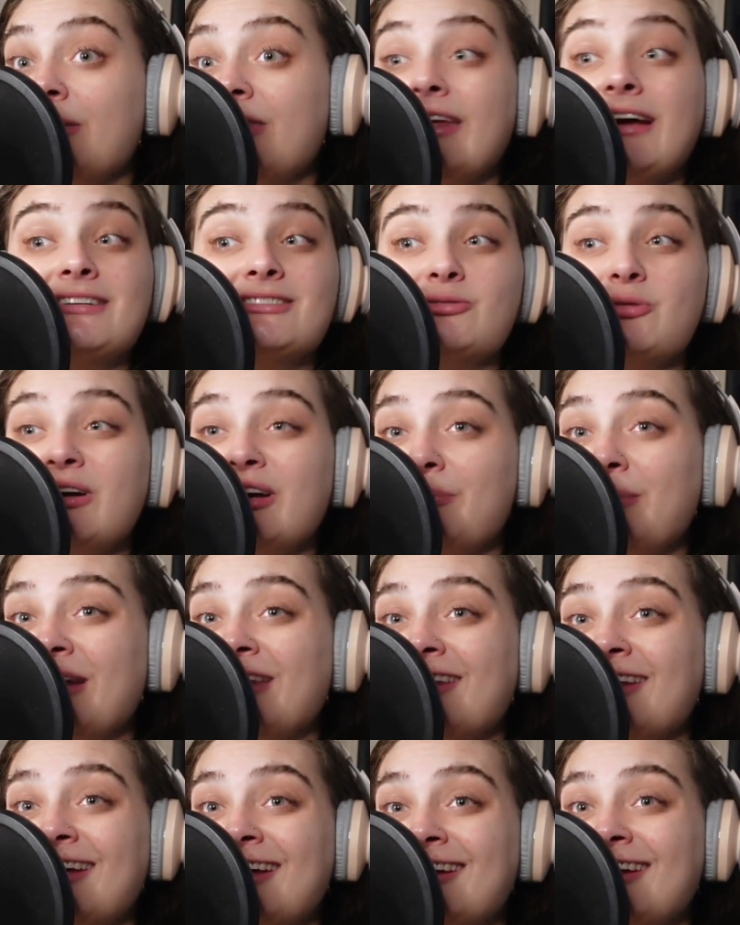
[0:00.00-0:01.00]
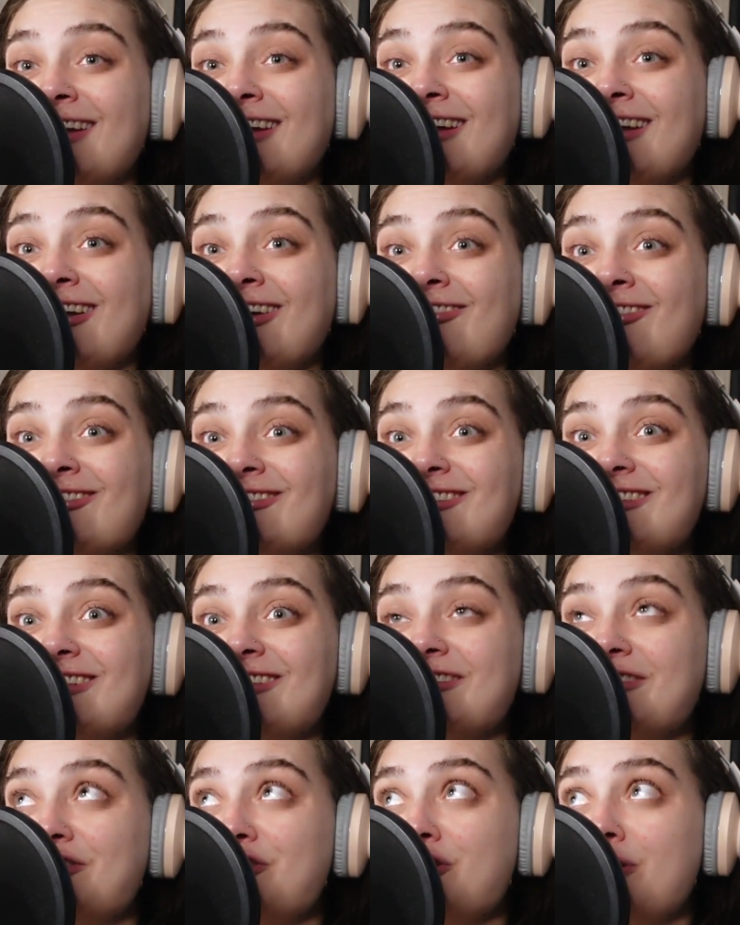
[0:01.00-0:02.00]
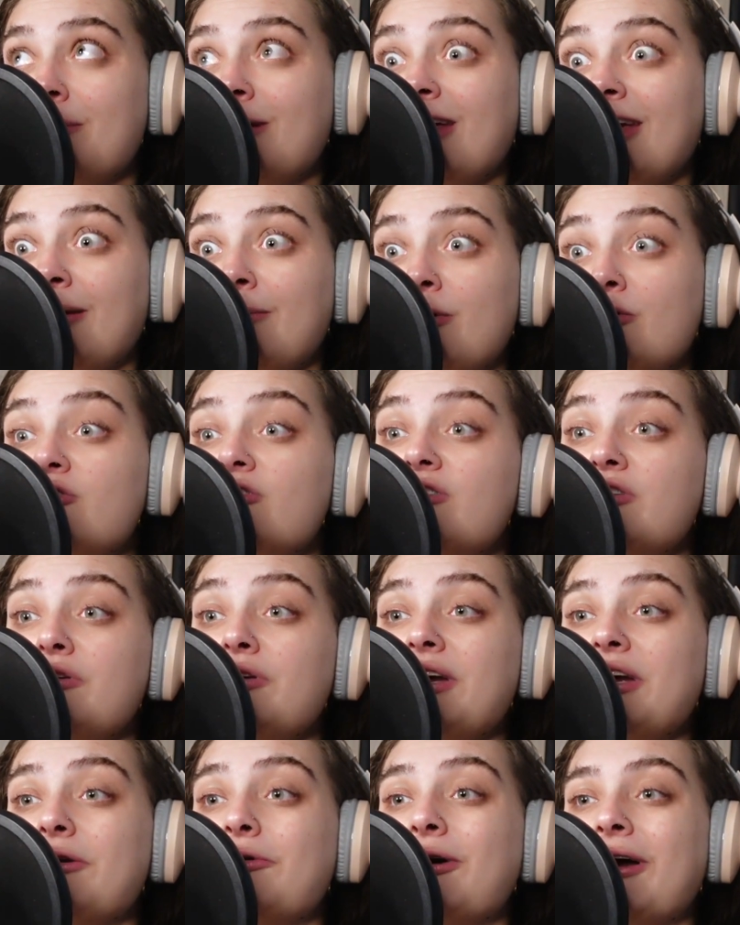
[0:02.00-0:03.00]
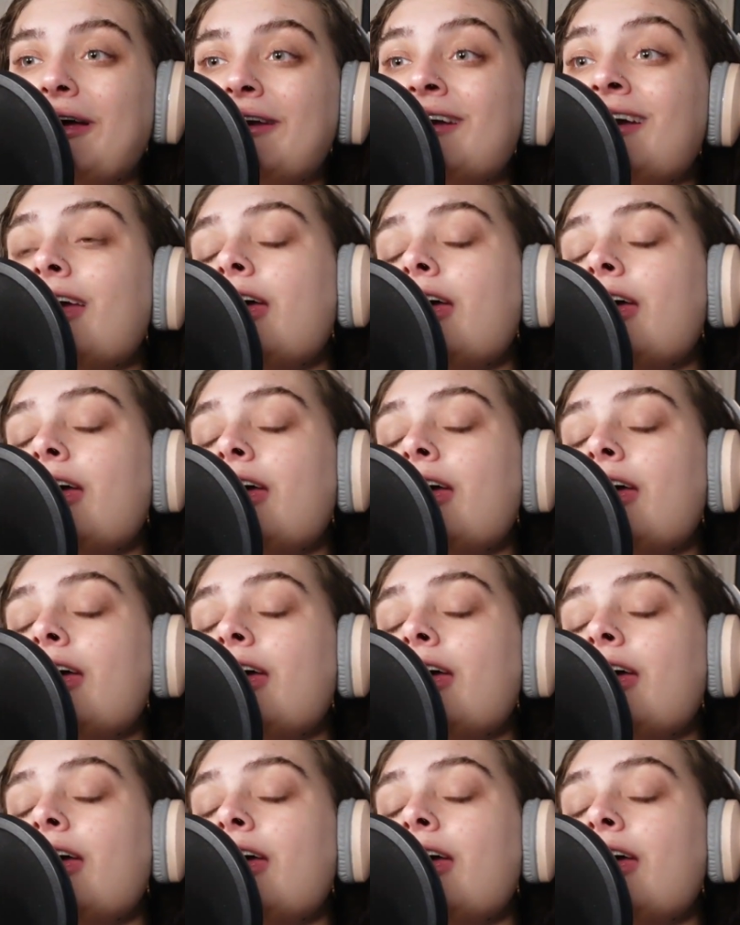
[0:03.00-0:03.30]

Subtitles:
and that's why by the end of the 11th season, she became a studio head.